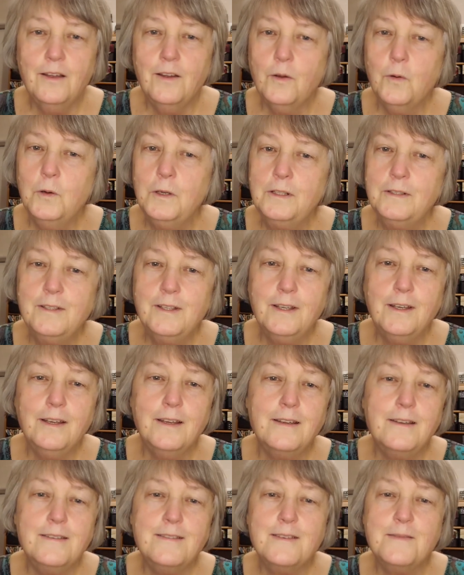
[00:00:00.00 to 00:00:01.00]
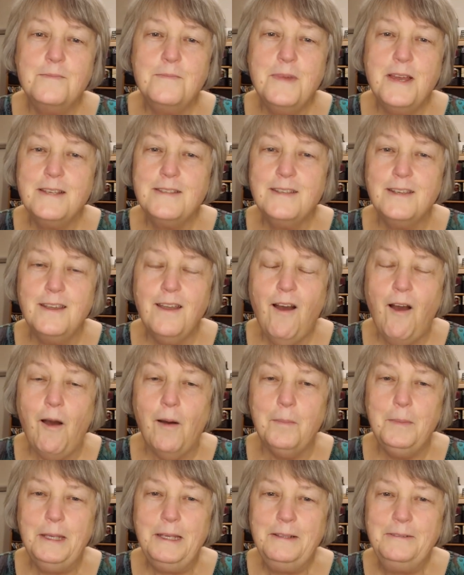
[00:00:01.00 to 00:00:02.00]
quilting is a messy
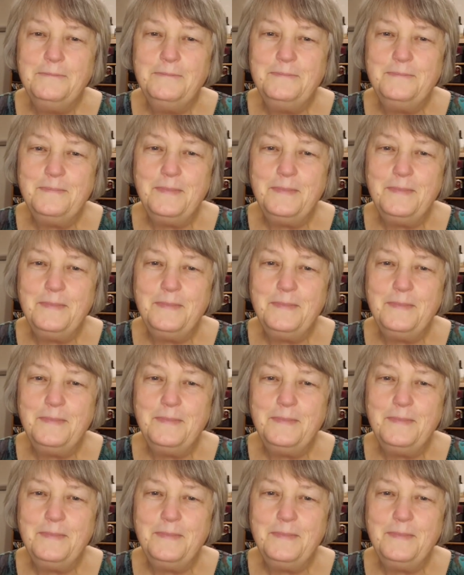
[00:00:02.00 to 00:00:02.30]
hobby,